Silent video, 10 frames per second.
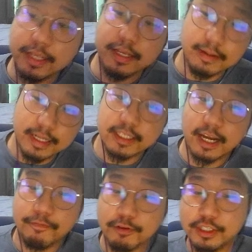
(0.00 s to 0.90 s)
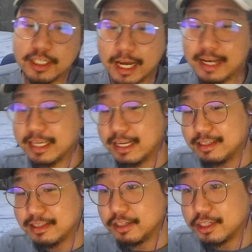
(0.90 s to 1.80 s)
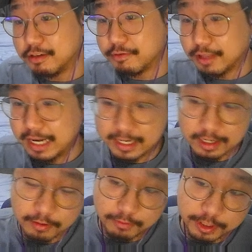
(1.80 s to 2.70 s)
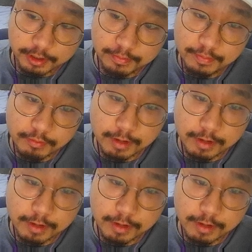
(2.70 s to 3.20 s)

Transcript: it's time for us to kind of get into the silver lining over here, right?